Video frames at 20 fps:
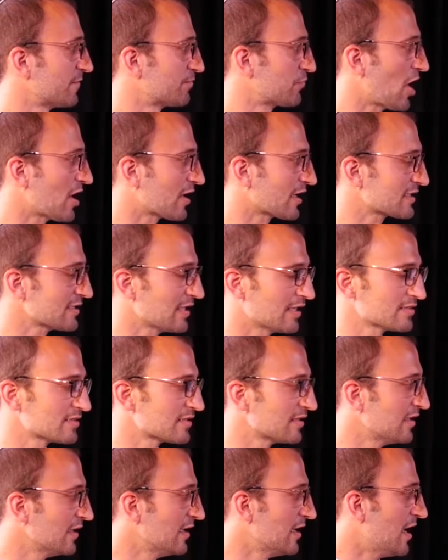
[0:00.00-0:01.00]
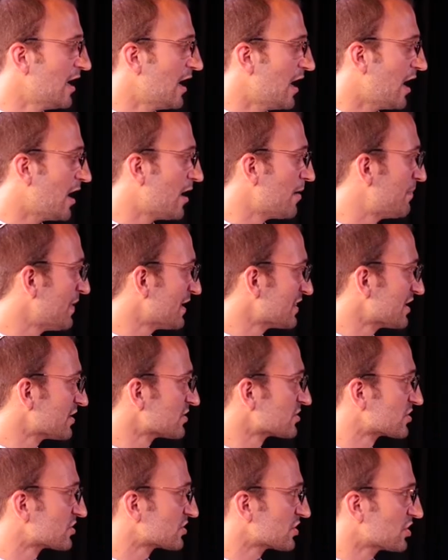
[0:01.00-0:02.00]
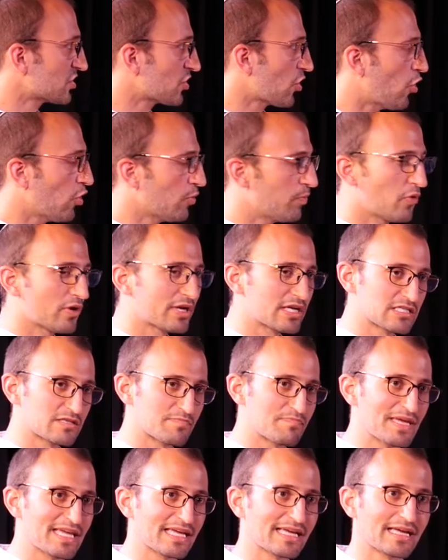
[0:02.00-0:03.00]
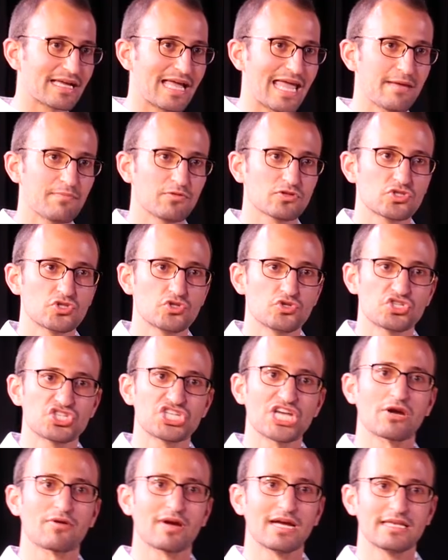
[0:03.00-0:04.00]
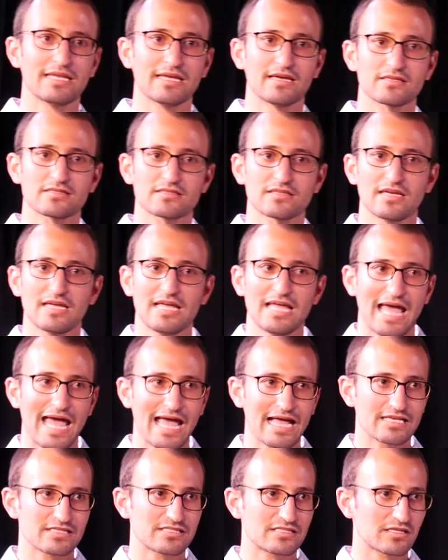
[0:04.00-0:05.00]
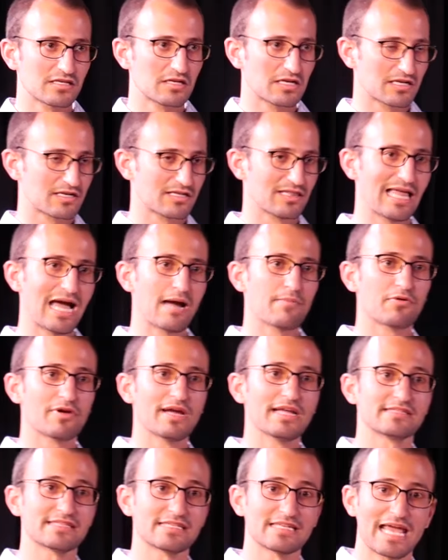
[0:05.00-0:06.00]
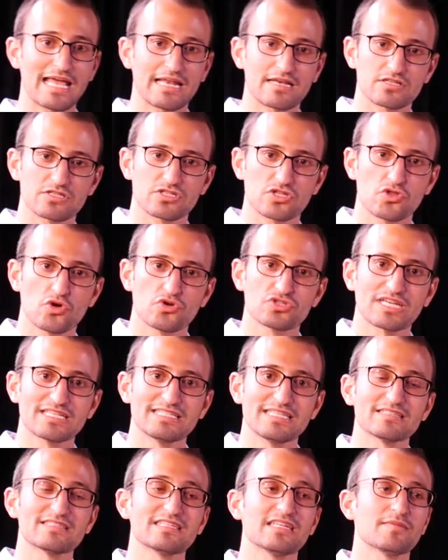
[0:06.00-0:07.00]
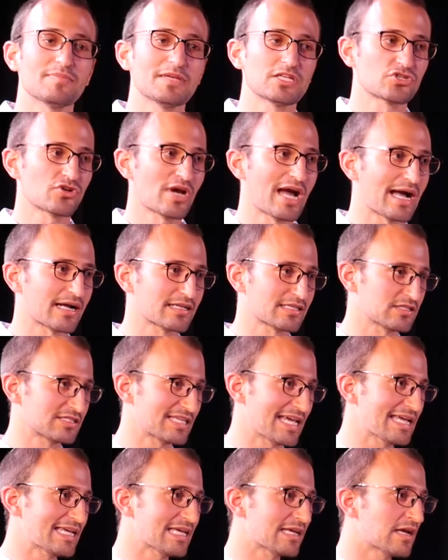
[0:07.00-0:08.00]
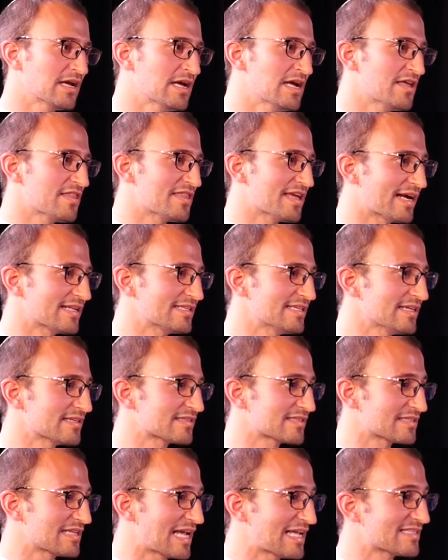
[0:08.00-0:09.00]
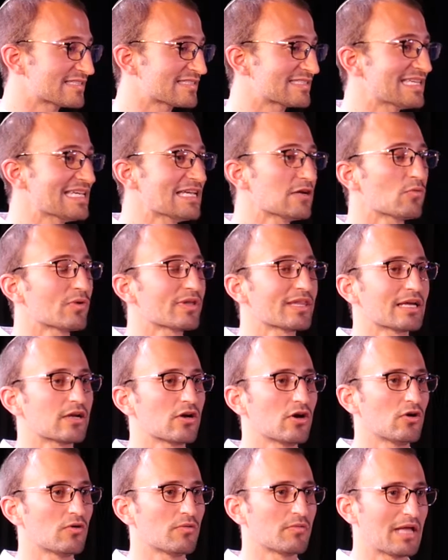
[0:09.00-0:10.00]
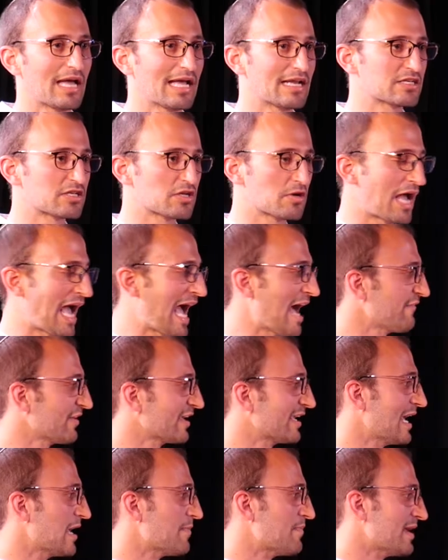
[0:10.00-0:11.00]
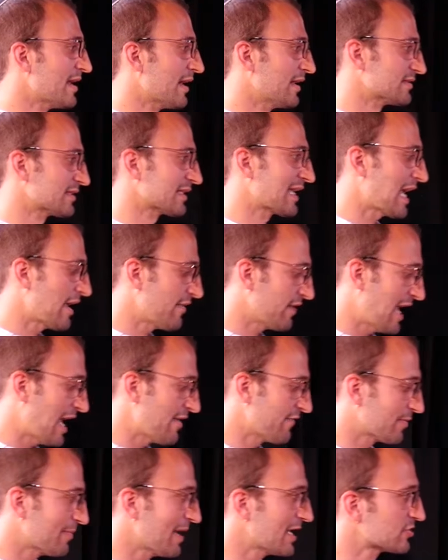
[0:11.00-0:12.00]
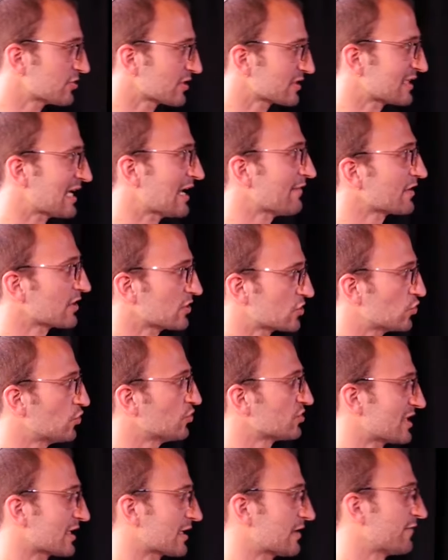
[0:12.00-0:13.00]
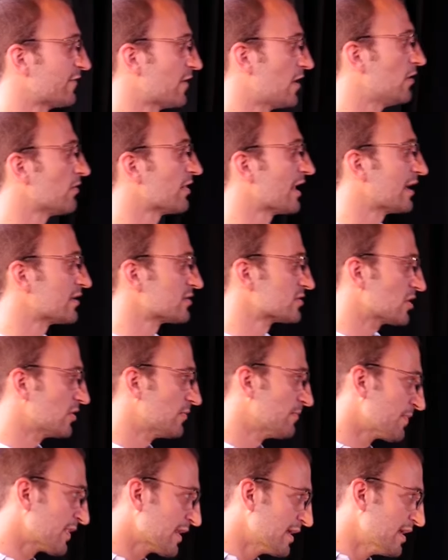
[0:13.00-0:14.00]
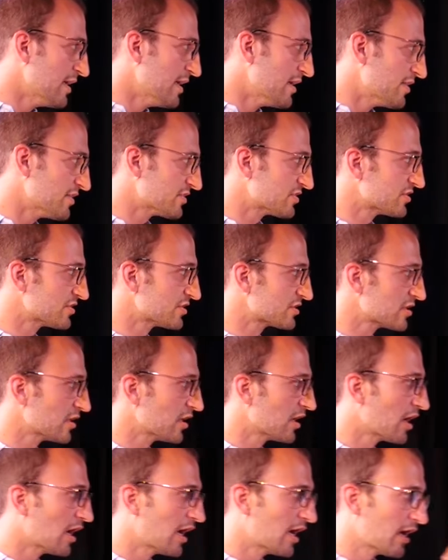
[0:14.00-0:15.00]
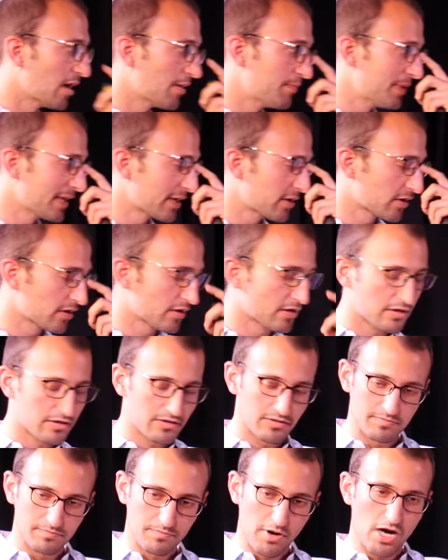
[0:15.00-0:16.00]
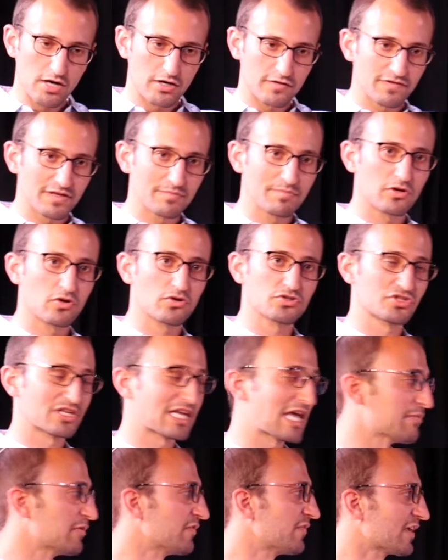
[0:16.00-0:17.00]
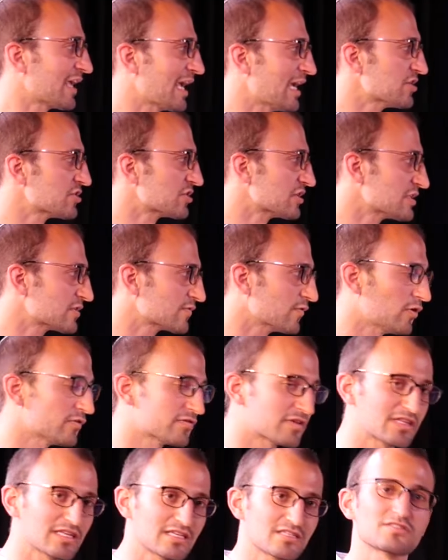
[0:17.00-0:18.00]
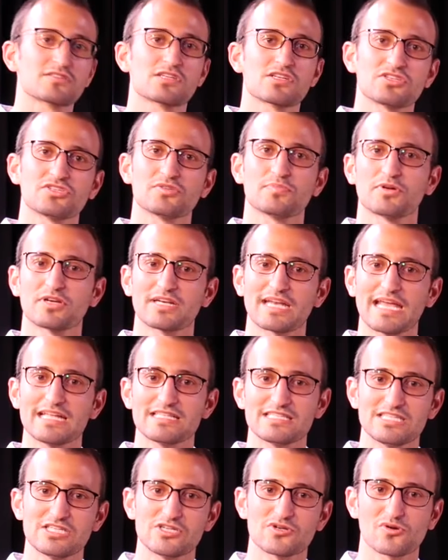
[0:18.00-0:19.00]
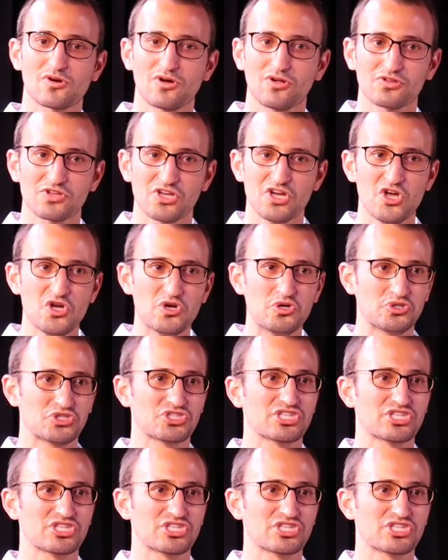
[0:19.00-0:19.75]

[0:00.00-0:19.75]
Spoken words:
Product Hunt. But the whole point is being able to share ideas and collaborate, and those ideas need to be tracked, and taking the ideas and seeing where they go, and having KPIs and having metrics and having the tools that can follow that. So this is just a bigger part of it, but also gamification is involved in this, because you put an 18-year-old who's